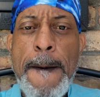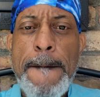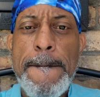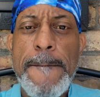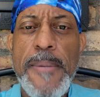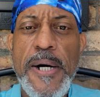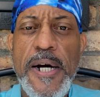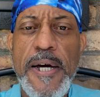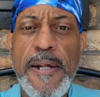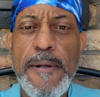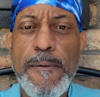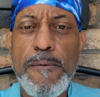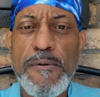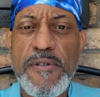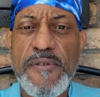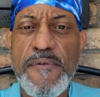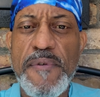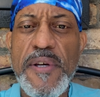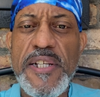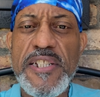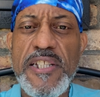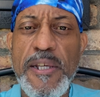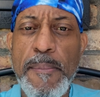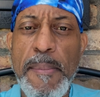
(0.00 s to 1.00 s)
but it was
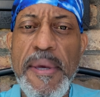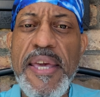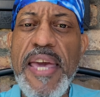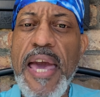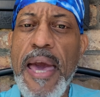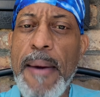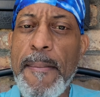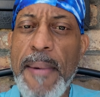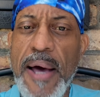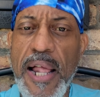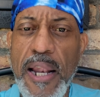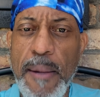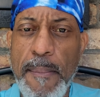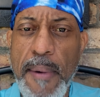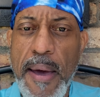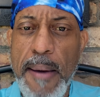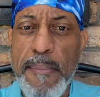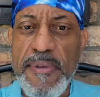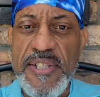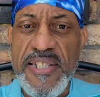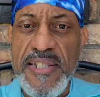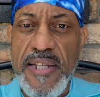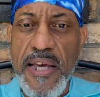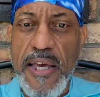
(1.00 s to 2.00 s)
eventually became
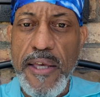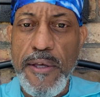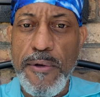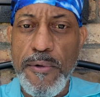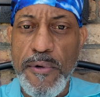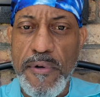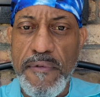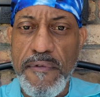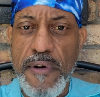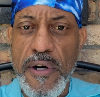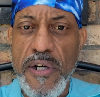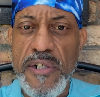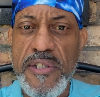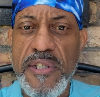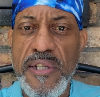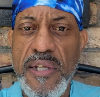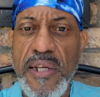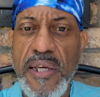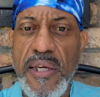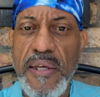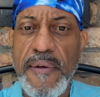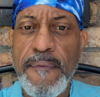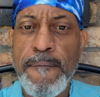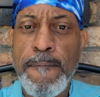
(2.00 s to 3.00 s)
Alabama State
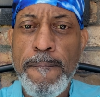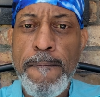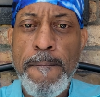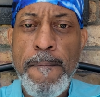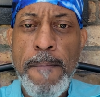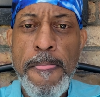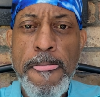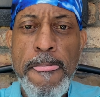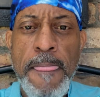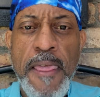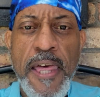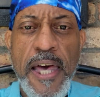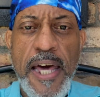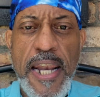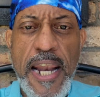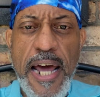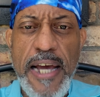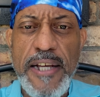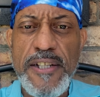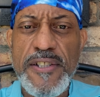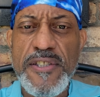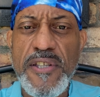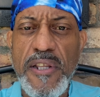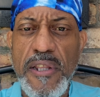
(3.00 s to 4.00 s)
University and I
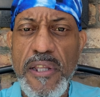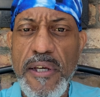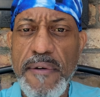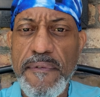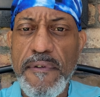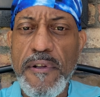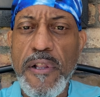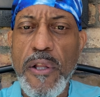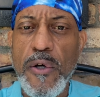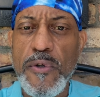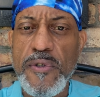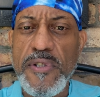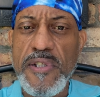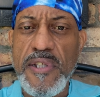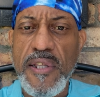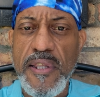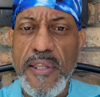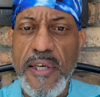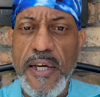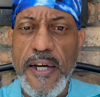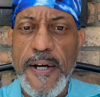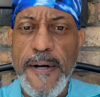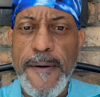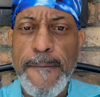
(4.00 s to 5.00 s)
used to live close to
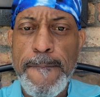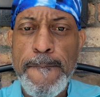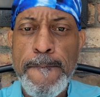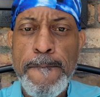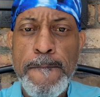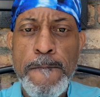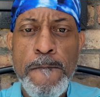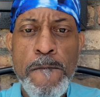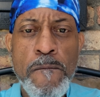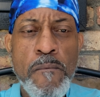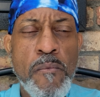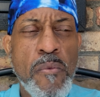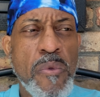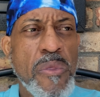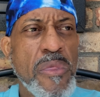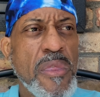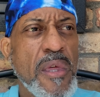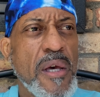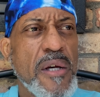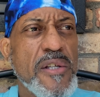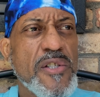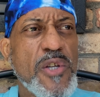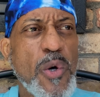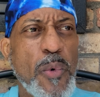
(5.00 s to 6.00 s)
there.
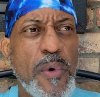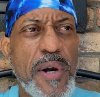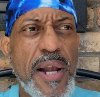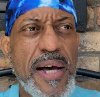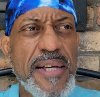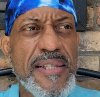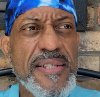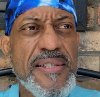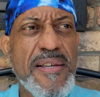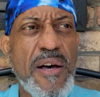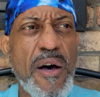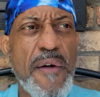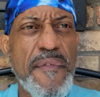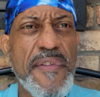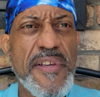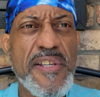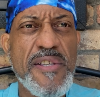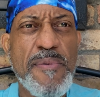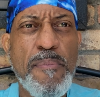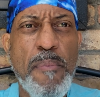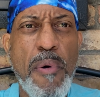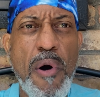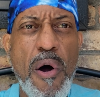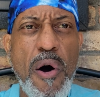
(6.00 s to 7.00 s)
So when I saw
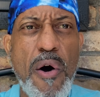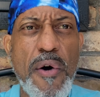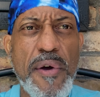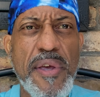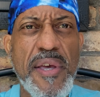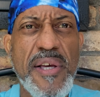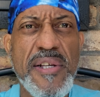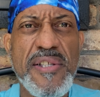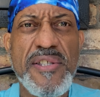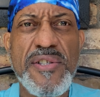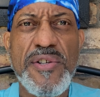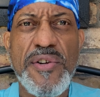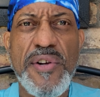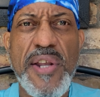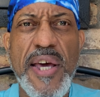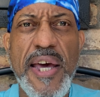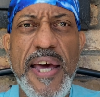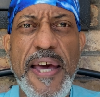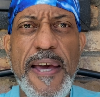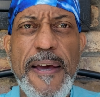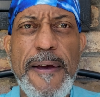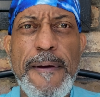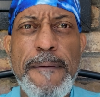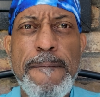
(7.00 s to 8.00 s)
this brawl
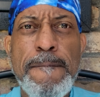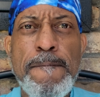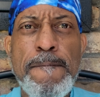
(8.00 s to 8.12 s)
yesterday,